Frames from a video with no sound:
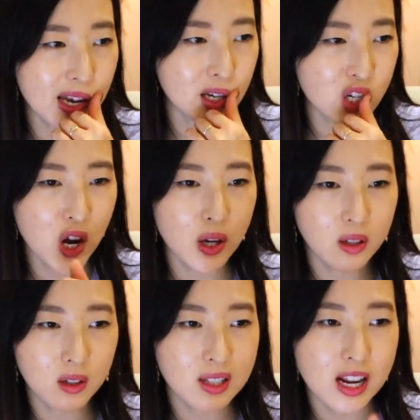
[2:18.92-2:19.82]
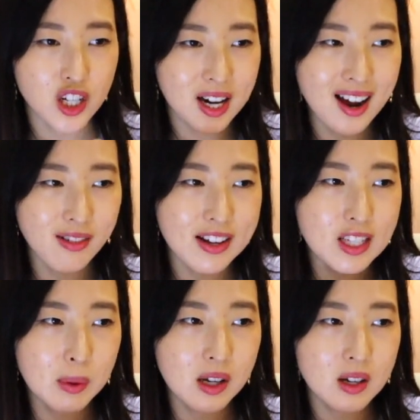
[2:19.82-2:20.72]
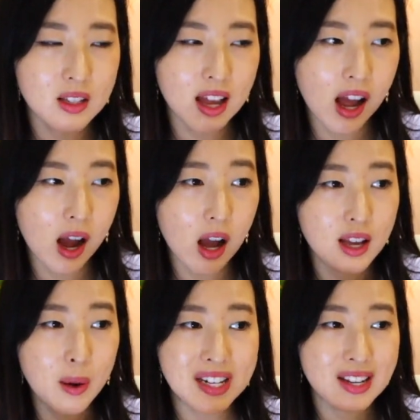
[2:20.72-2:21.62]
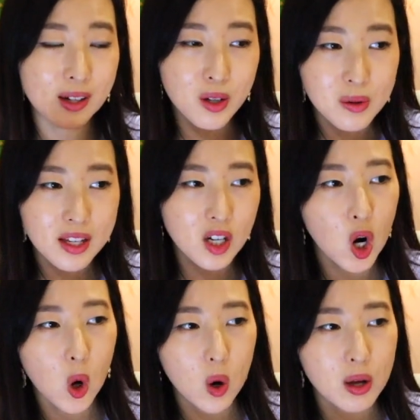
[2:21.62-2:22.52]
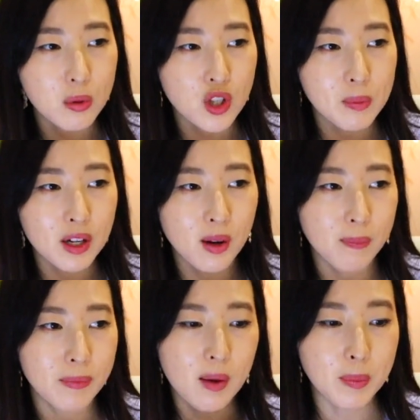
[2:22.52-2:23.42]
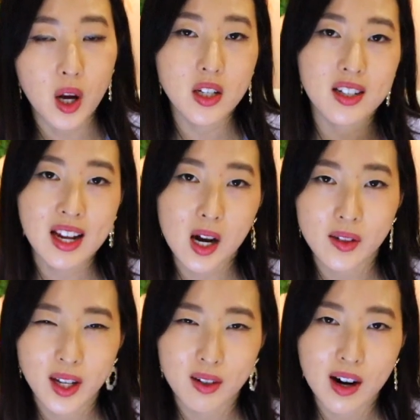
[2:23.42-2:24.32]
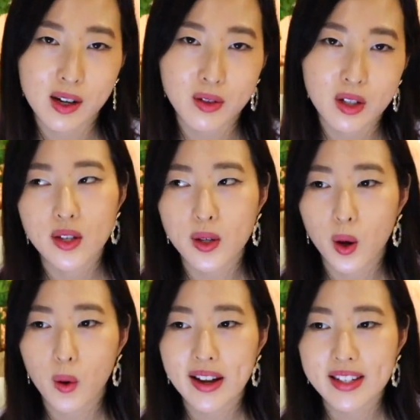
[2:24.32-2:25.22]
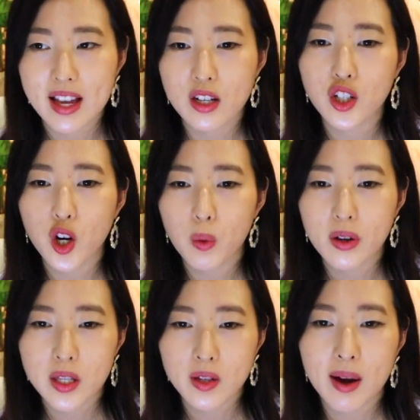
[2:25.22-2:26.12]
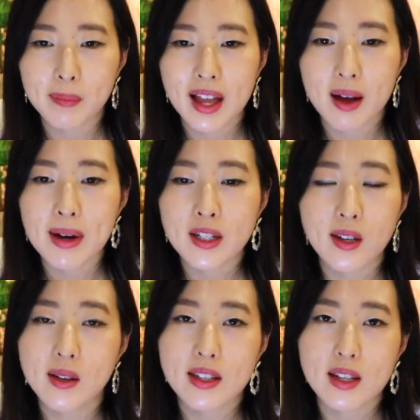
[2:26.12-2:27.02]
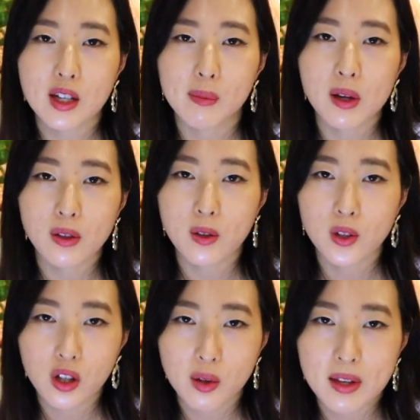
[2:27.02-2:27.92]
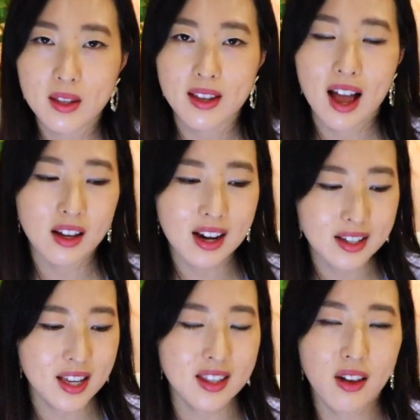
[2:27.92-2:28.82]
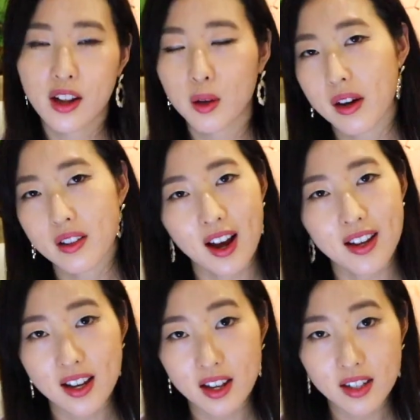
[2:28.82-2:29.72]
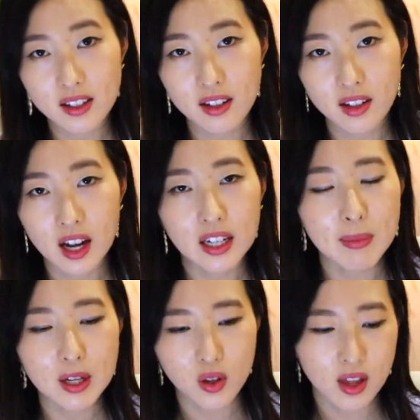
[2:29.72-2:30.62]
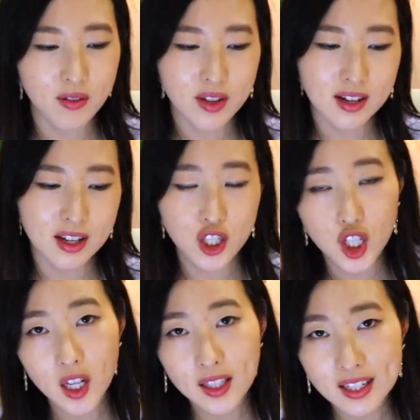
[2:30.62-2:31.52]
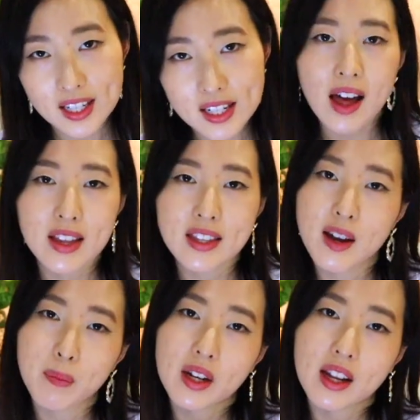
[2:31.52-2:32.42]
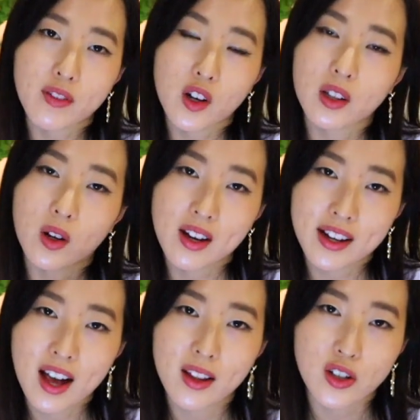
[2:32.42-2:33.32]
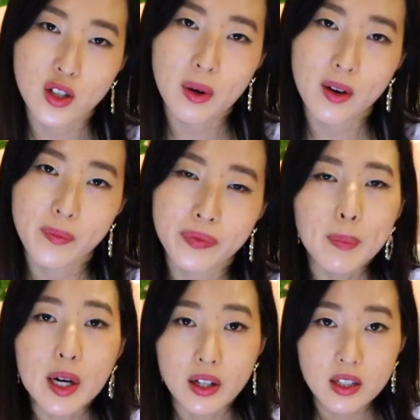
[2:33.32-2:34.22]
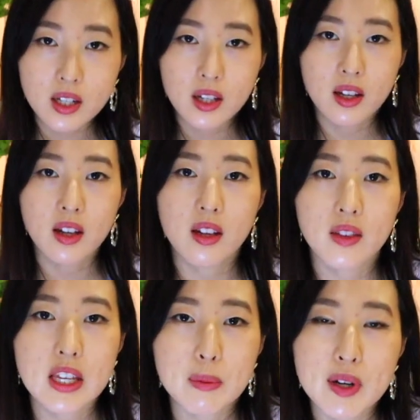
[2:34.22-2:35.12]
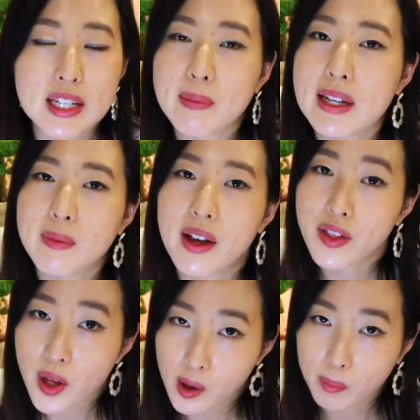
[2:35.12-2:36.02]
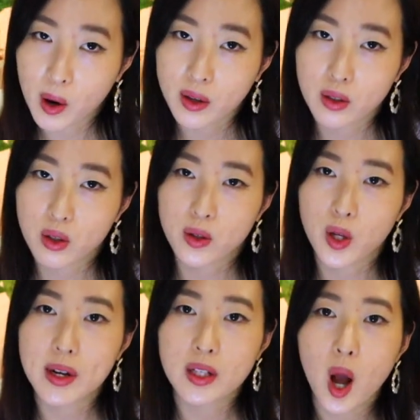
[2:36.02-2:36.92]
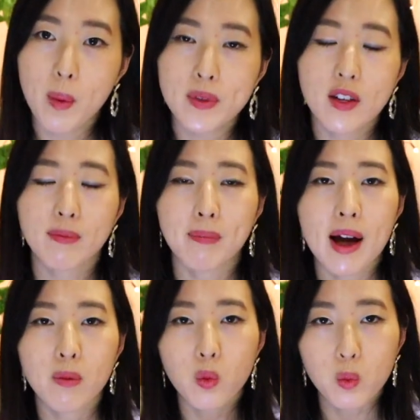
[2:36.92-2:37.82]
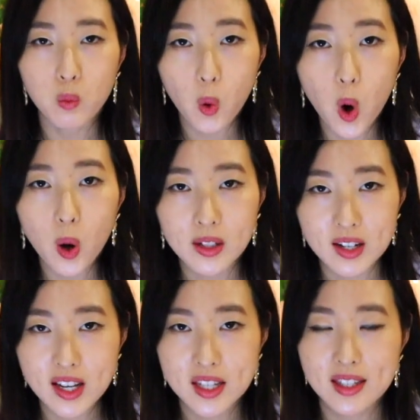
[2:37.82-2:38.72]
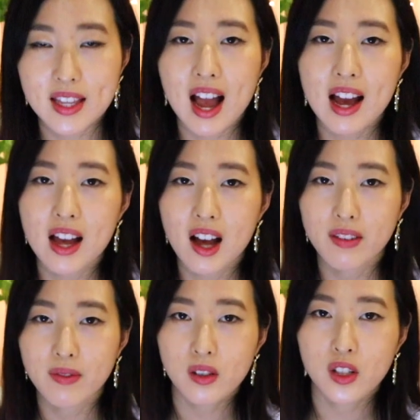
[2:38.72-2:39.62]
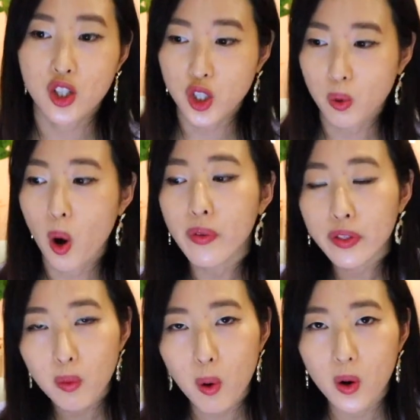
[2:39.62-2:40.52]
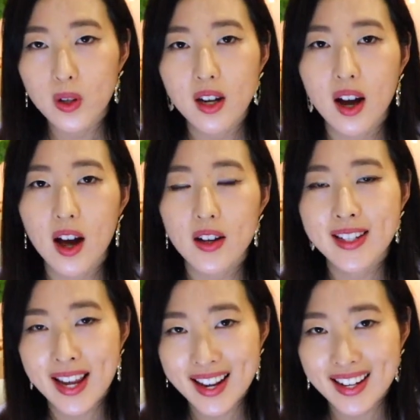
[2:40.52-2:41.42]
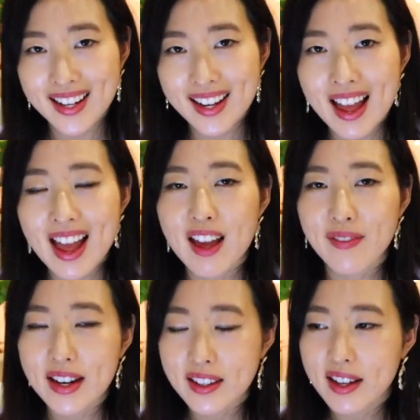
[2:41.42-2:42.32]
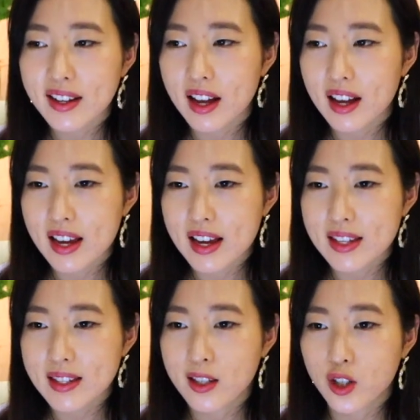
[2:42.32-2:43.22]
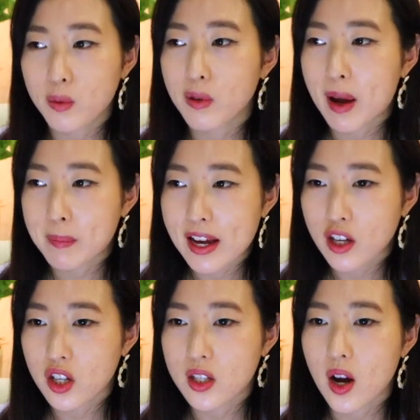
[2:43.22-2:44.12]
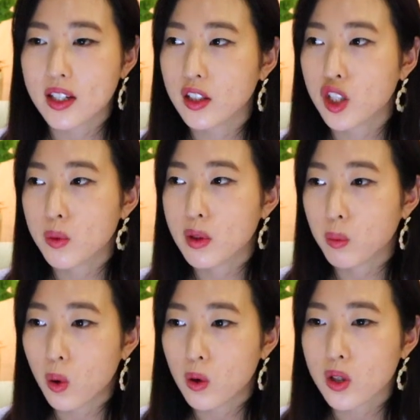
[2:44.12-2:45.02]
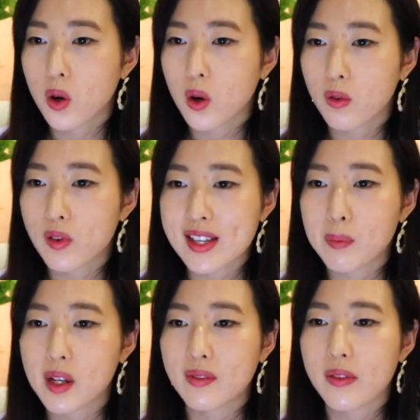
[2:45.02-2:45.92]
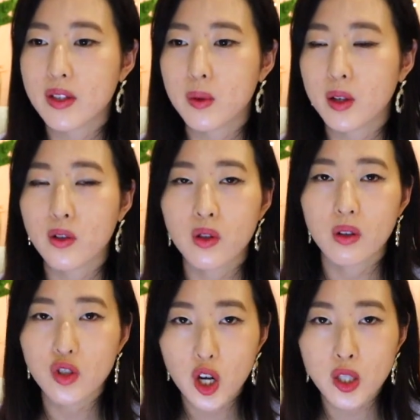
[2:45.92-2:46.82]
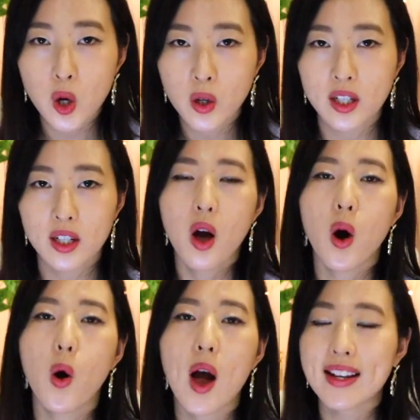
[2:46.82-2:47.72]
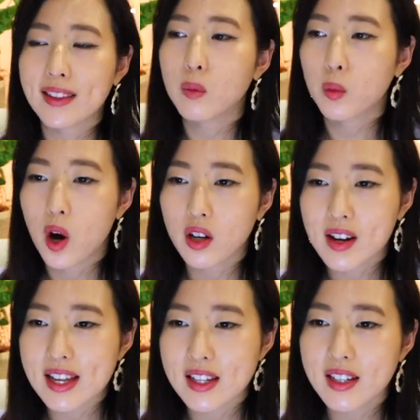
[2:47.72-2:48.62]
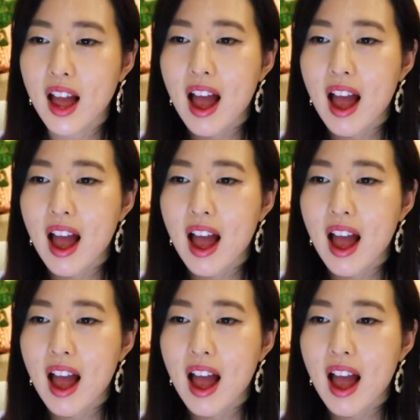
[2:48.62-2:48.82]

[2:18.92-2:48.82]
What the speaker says: a journal slash diary is because I would either lose it or it would just become a burden carrying it around. So I decided, you know what, scrap that. My to-do list is going to be on Google Documents. I can access that anywhere that I sign in. I can make sure that everything gets done on that list. And then separately, I've got the online calendar as well. But this brings me to my third point. So in terms of my ward list that I have to do on the ward, daily, if anything is to do with my patients or anything to do with the ward, or for example if I have to do a controlled drugs audit or anything work related,